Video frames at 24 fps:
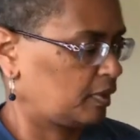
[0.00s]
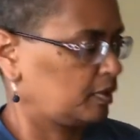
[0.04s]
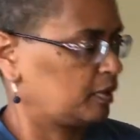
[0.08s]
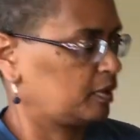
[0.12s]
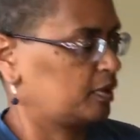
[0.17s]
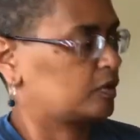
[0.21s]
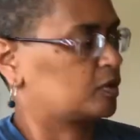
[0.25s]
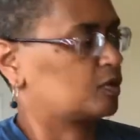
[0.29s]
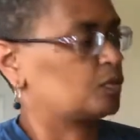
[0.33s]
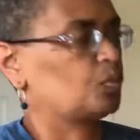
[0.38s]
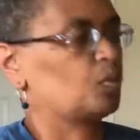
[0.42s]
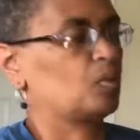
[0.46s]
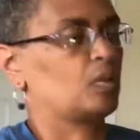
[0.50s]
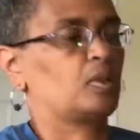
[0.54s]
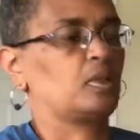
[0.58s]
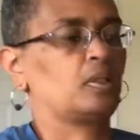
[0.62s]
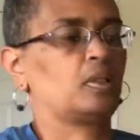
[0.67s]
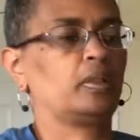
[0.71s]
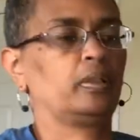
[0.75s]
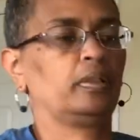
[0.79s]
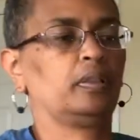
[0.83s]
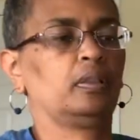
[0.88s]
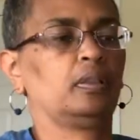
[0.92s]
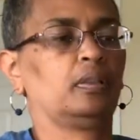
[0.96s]
This
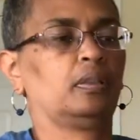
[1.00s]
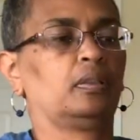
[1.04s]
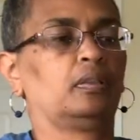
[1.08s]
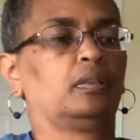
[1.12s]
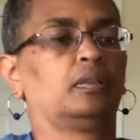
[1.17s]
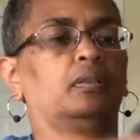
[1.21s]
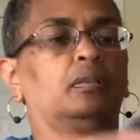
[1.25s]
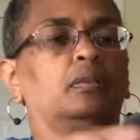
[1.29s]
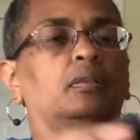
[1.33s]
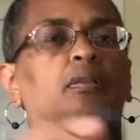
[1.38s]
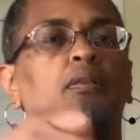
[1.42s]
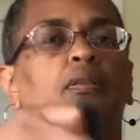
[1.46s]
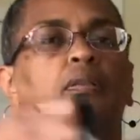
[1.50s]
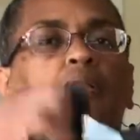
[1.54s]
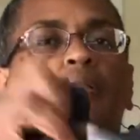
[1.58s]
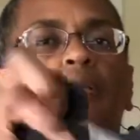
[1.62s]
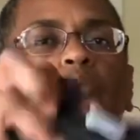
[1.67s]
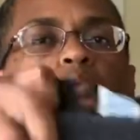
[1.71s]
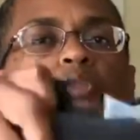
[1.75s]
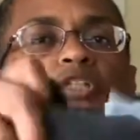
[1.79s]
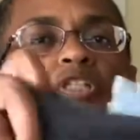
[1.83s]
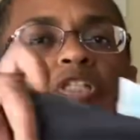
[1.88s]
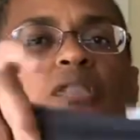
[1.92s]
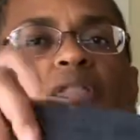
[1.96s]
one,
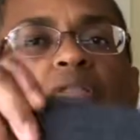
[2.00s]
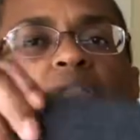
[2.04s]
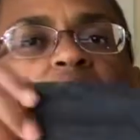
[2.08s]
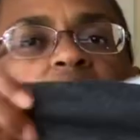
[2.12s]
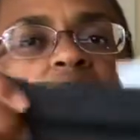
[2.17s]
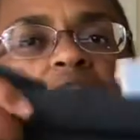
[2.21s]
which is a